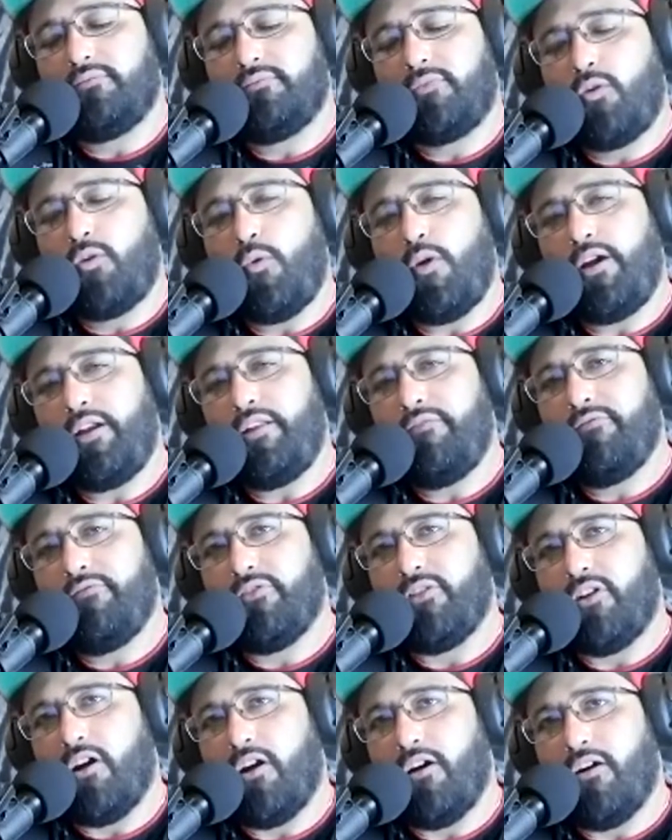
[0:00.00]
quite
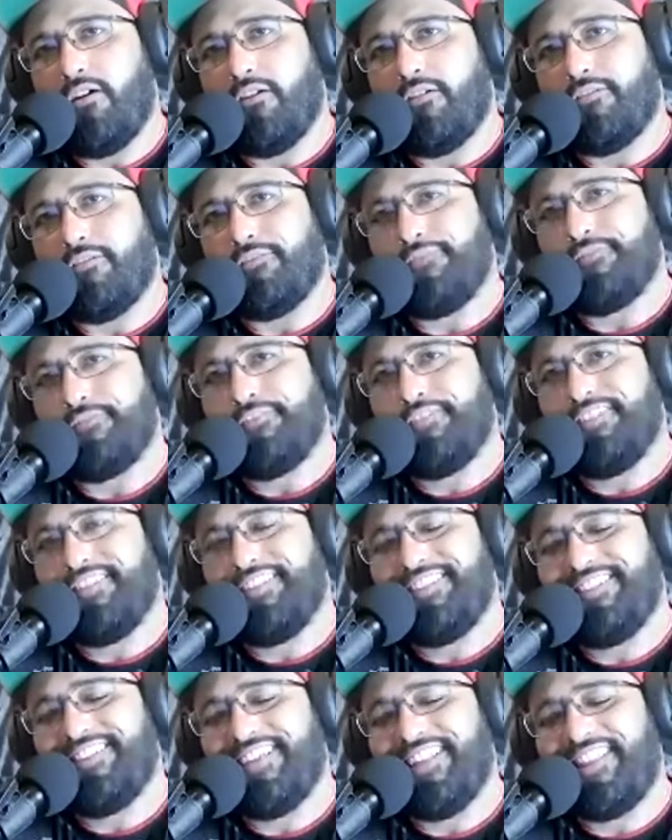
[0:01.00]
evolved,
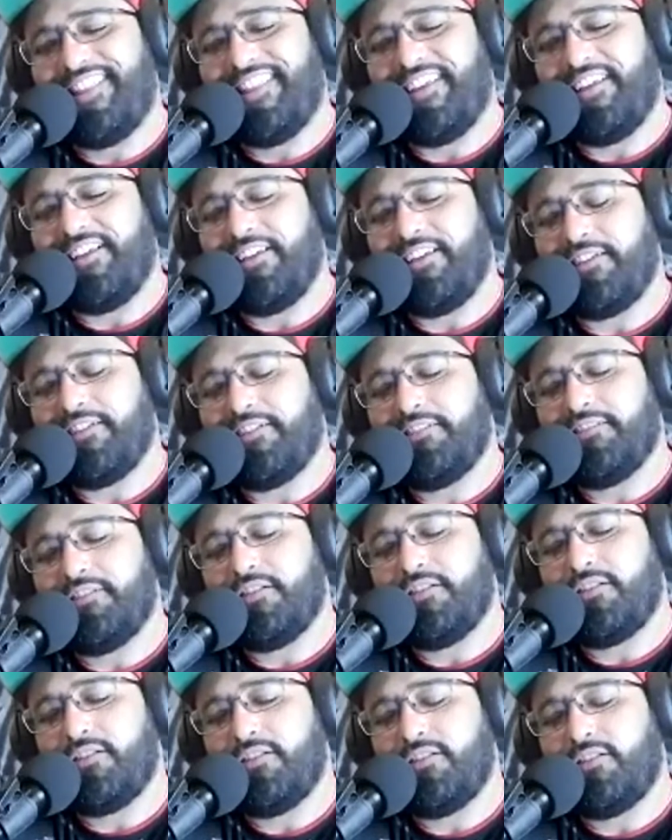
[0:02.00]
I think,
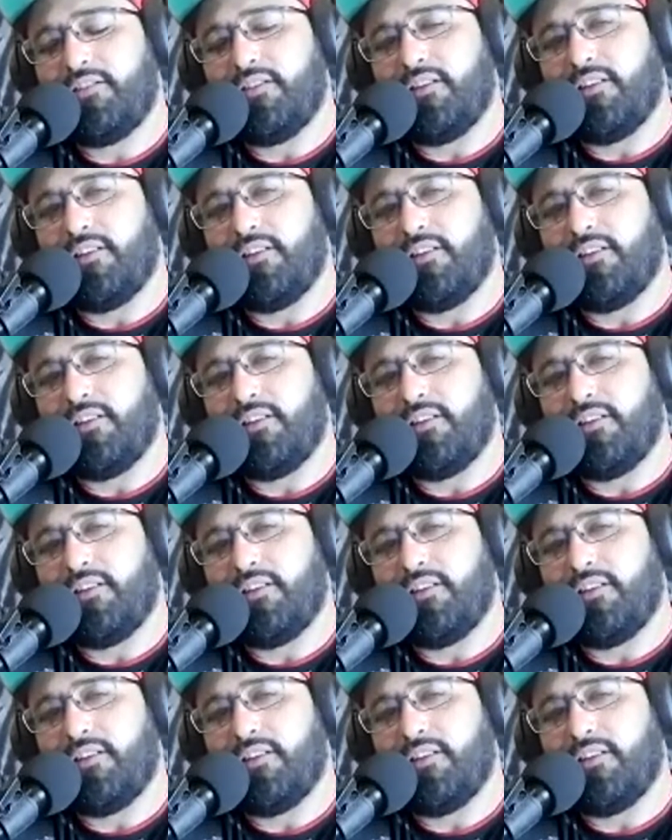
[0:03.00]
since the